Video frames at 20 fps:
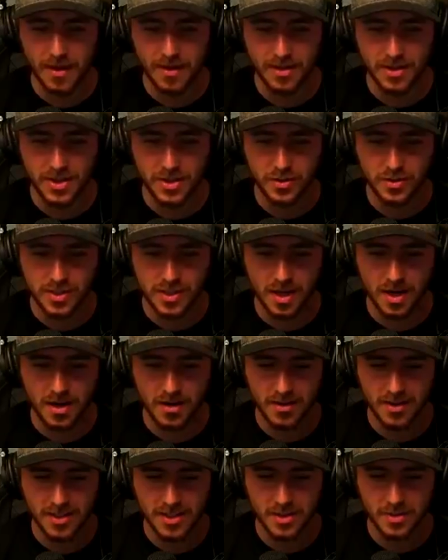Let's use
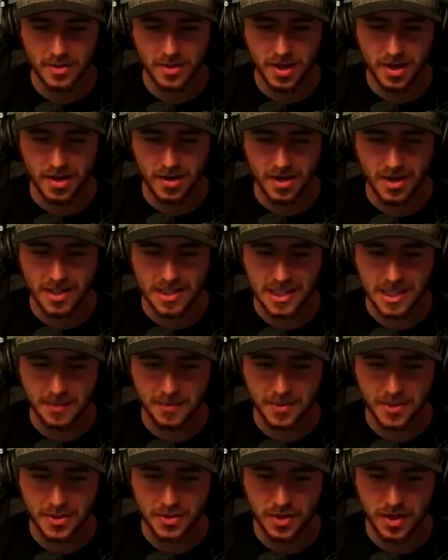our slip
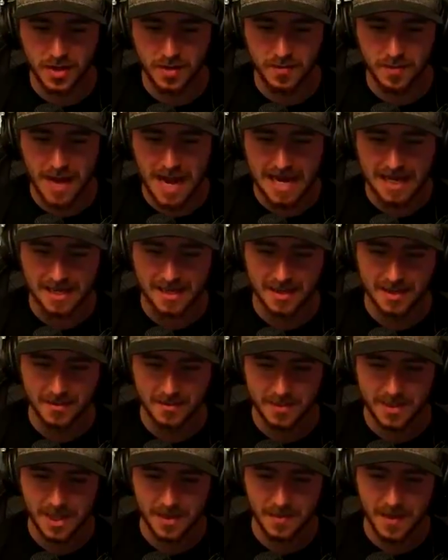and stream back.
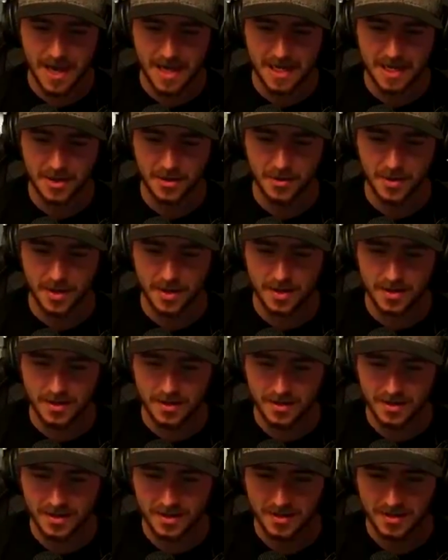Get Jabba, back into it.
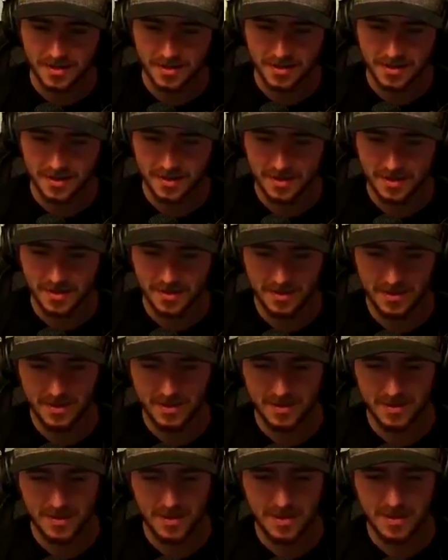Okay, let's do
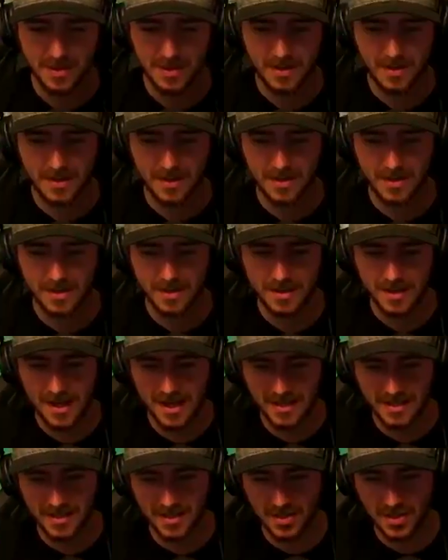that. Let's get him.
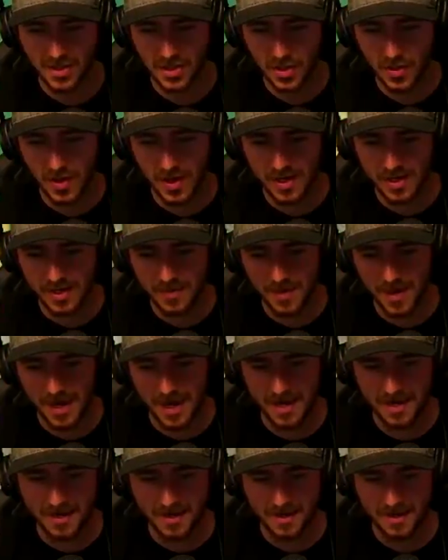Yes, let's do it. Oh, no,
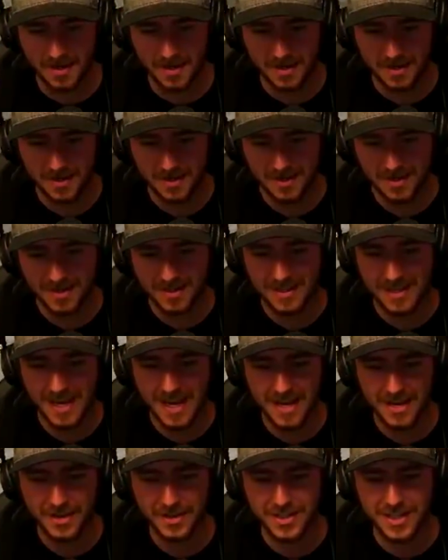I went too wide.
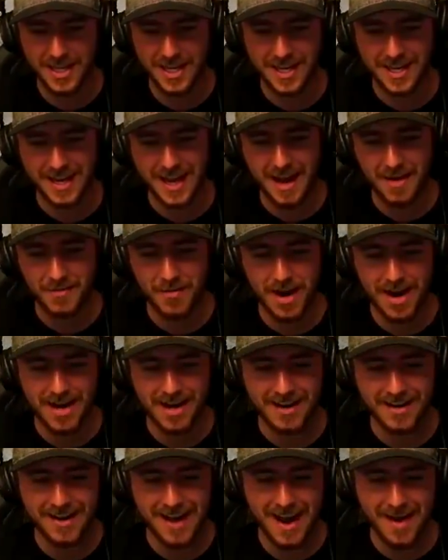Yeah, you did. I'm right
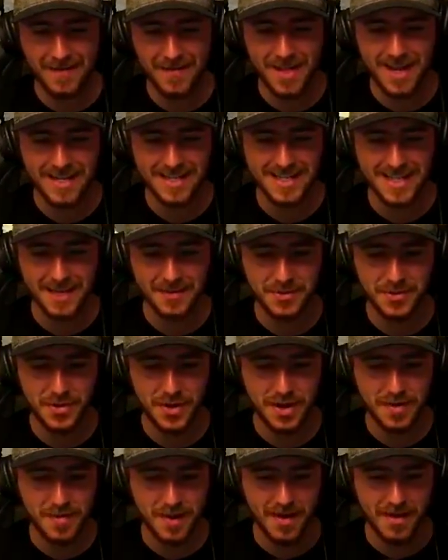here now for that
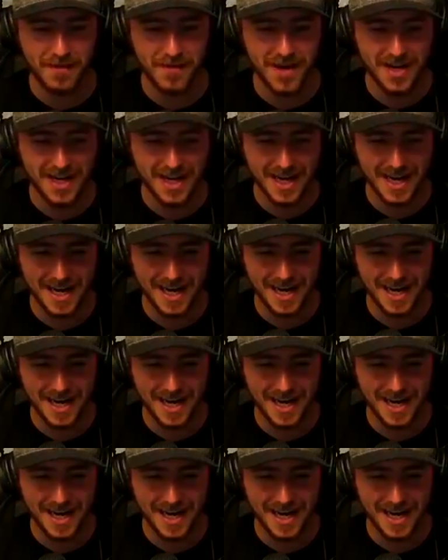slipstream, motherfucker.